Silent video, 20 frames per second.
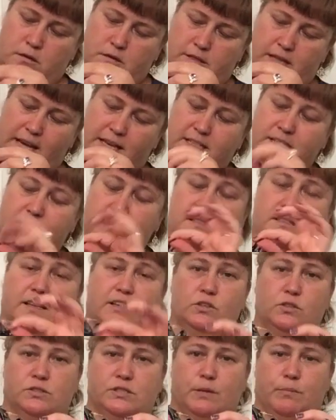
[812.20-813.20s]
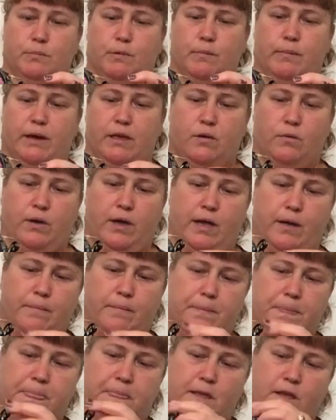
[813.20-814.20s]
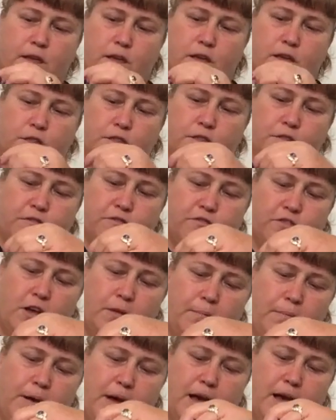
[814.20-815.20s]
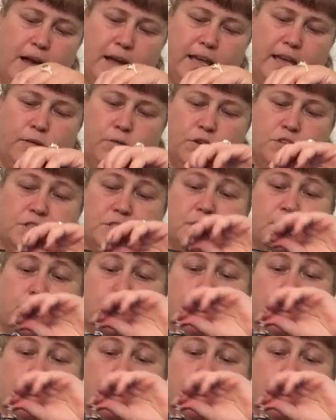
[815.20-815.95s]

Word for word: that is a single zipper, by the way. The front pocket, which is the